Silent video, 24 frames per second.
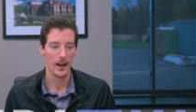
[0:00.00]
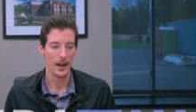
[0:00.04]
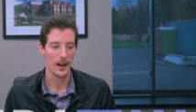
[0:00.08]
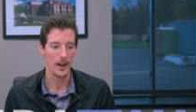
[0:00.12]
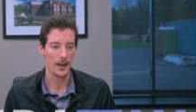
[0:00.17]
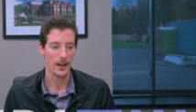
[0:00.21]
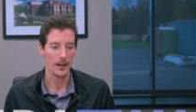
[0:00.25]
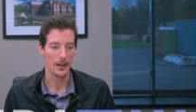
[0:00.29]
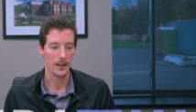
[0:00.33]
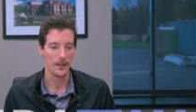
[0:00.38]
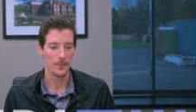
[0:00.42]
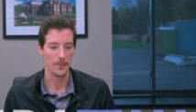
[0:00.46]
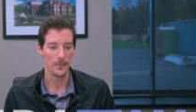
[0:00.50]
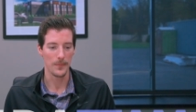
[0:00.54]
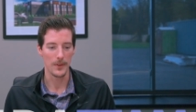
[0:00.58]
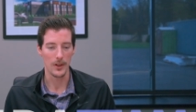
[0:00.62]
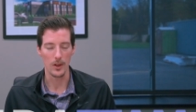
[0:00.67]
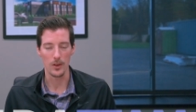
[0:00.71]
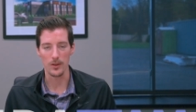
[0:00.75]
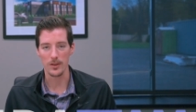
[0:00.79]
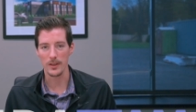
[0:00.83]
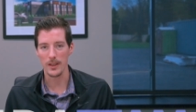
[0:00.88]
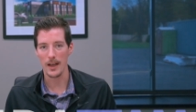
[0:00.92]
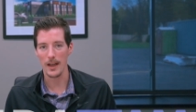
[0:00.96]

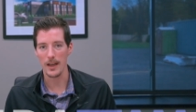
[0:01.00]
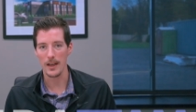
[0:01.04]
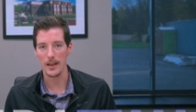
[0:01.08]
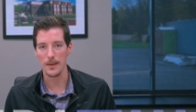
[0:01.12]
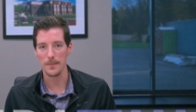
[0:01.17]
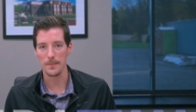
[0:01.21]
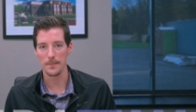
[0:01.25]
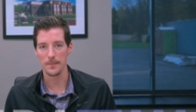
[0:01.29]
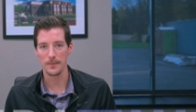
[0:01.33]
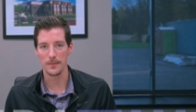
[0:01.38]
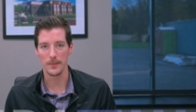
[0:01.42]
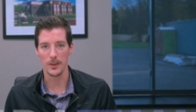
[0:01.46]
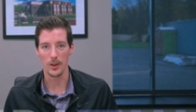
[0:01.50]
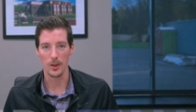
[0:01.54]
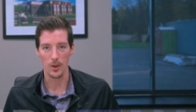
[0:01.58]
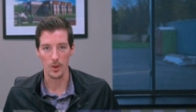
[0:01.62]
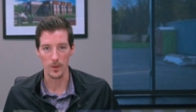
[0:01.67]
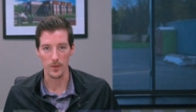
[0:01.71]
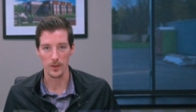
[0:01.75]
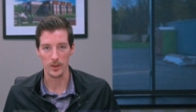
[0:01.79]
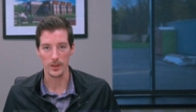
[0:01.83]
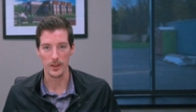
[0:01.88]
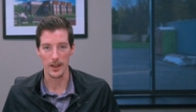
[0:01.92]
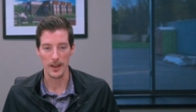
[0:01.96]

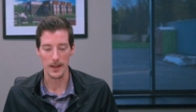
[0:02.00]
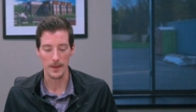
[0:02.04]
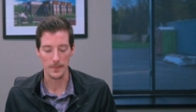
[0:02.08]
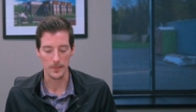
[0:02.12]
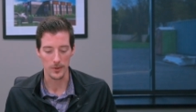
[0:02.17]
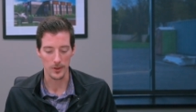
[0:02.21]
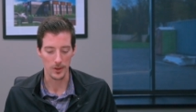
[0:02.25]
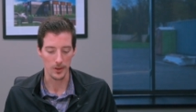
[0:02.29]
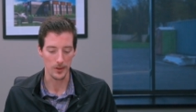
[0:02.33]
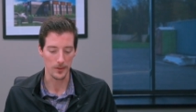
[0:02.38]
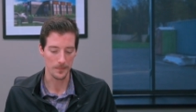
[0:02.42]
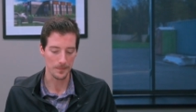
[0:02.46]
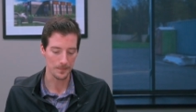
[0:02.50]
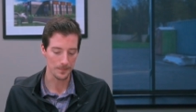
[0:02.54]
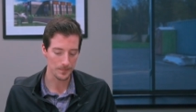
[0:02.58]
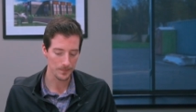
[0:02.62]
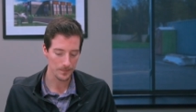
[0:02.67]
over time. So